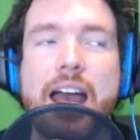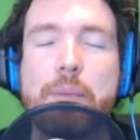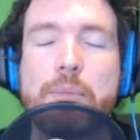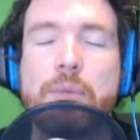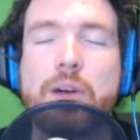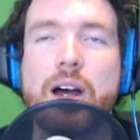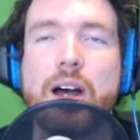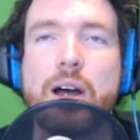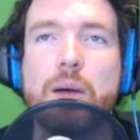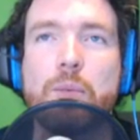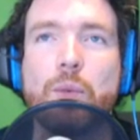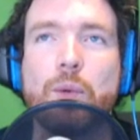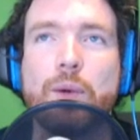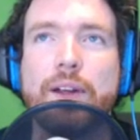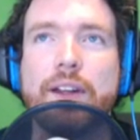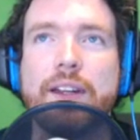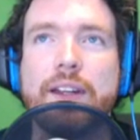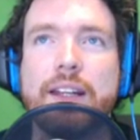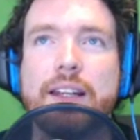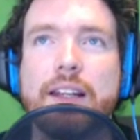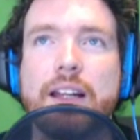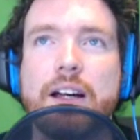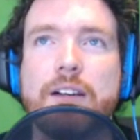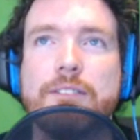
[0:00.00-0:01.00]
Capcom
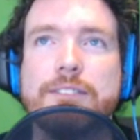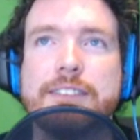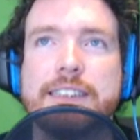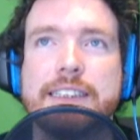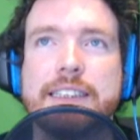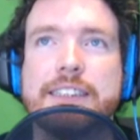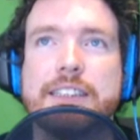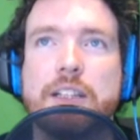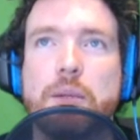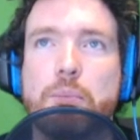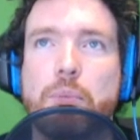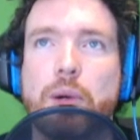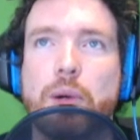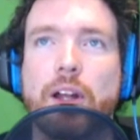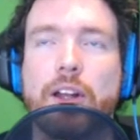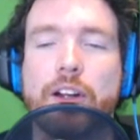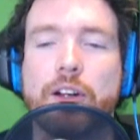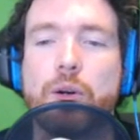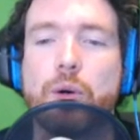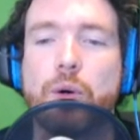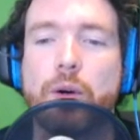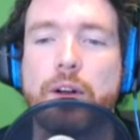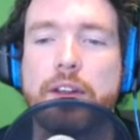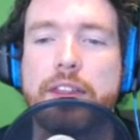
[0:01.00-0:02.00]
really loves this
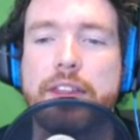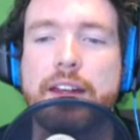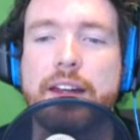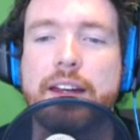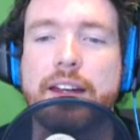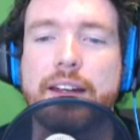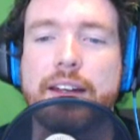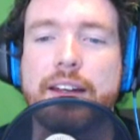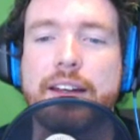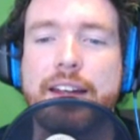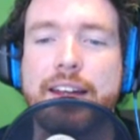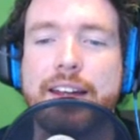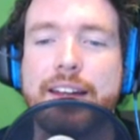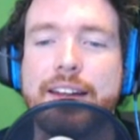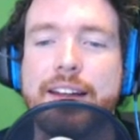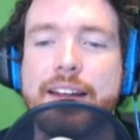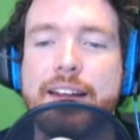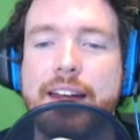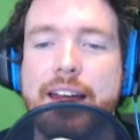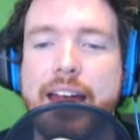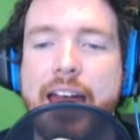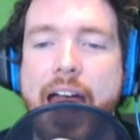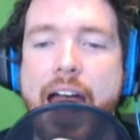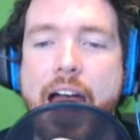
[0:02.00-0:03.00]
Umbrella Corps thing.
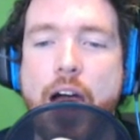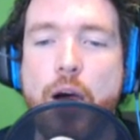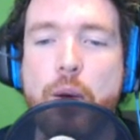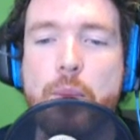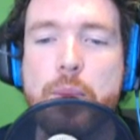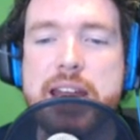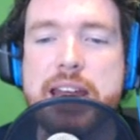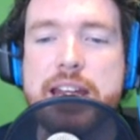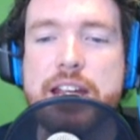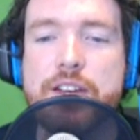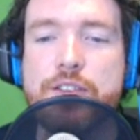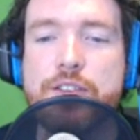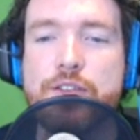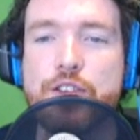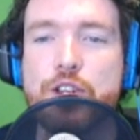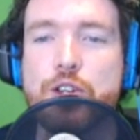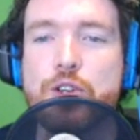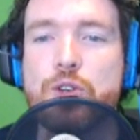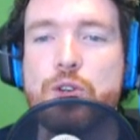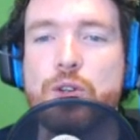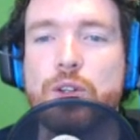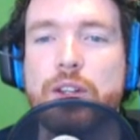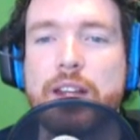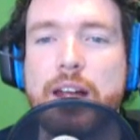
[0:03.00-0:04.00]
How many of
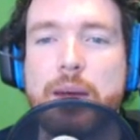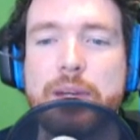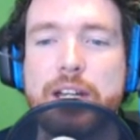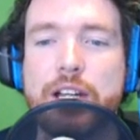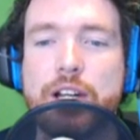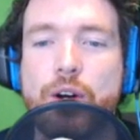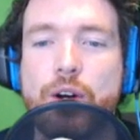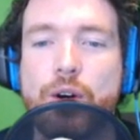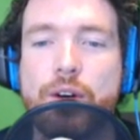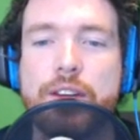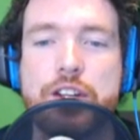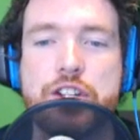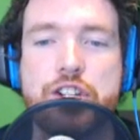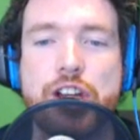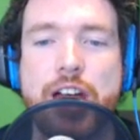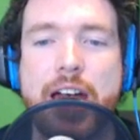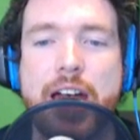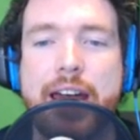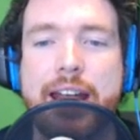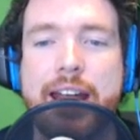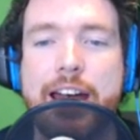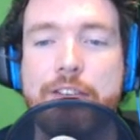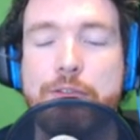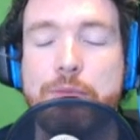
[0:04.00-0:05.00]
you, let me know in the
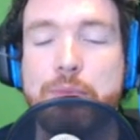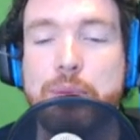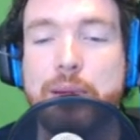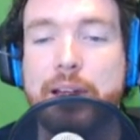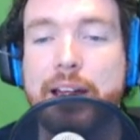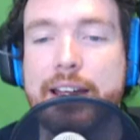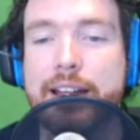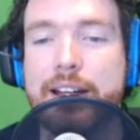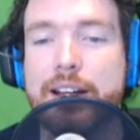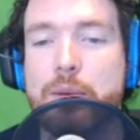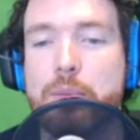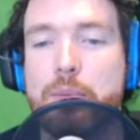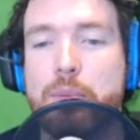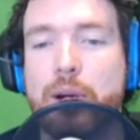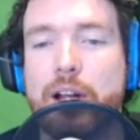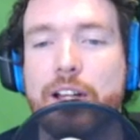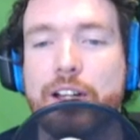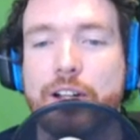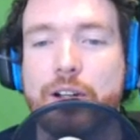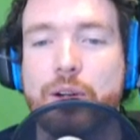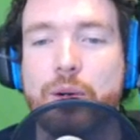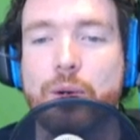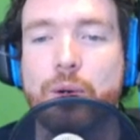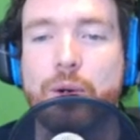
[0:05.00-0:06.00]
chat, have played
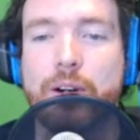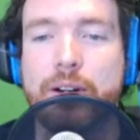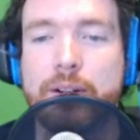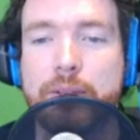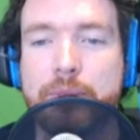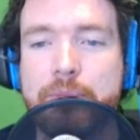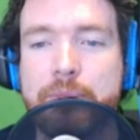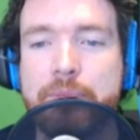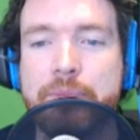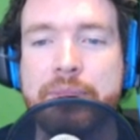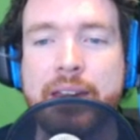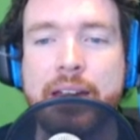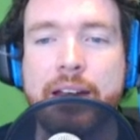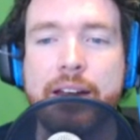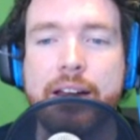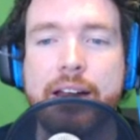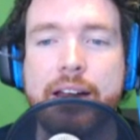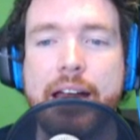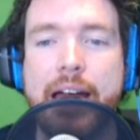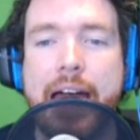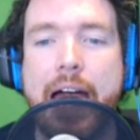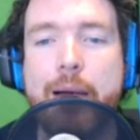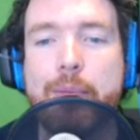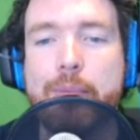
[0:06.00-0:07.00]
Umbrella Corps?
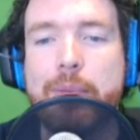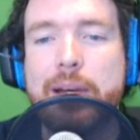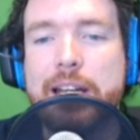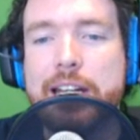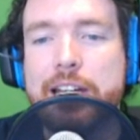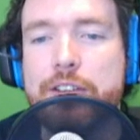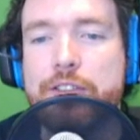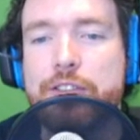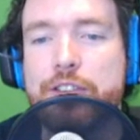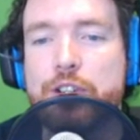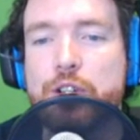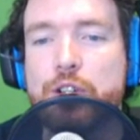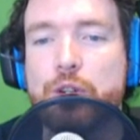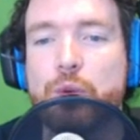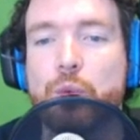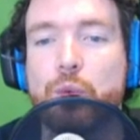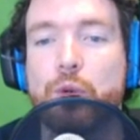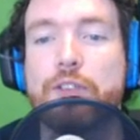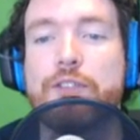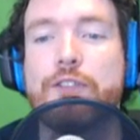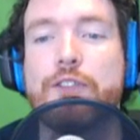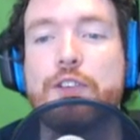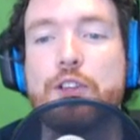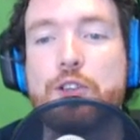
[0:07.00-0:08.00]
How many of you
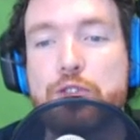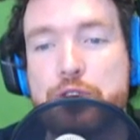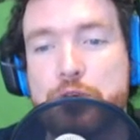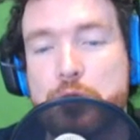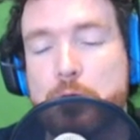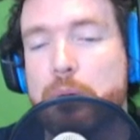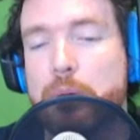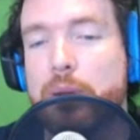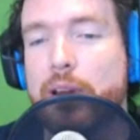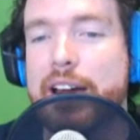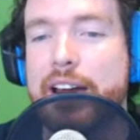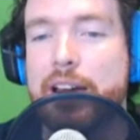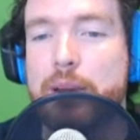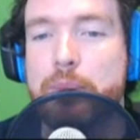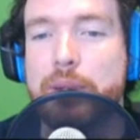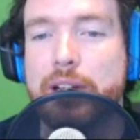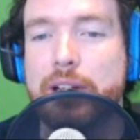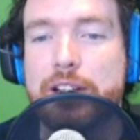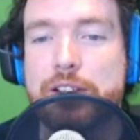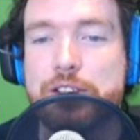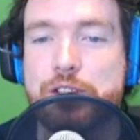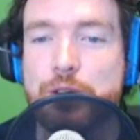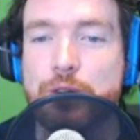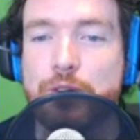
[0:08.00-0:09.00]
refuse to play it
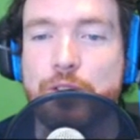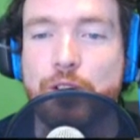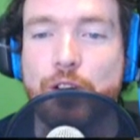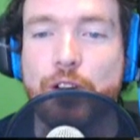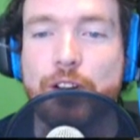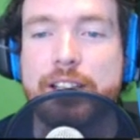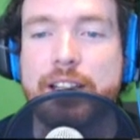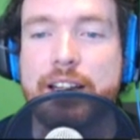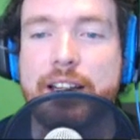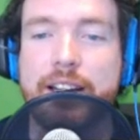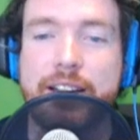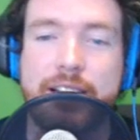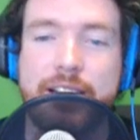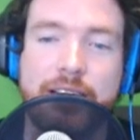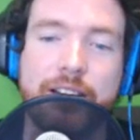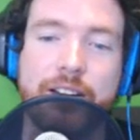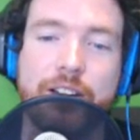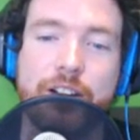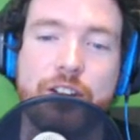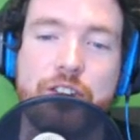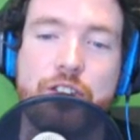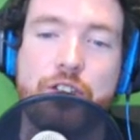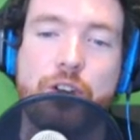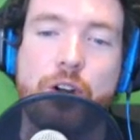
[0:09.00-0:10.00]
because you've looked at it and
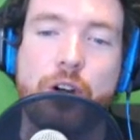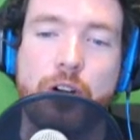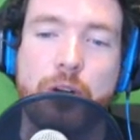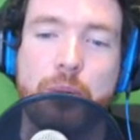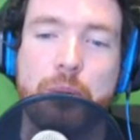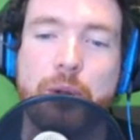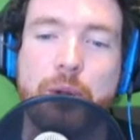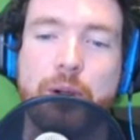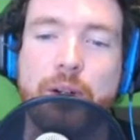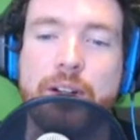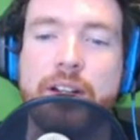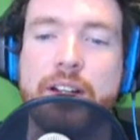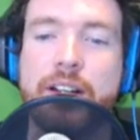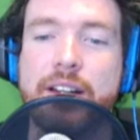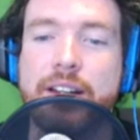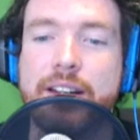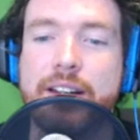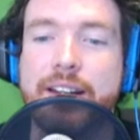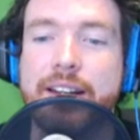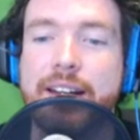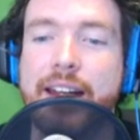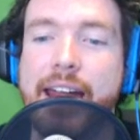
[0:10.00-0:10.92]
it looks horrible?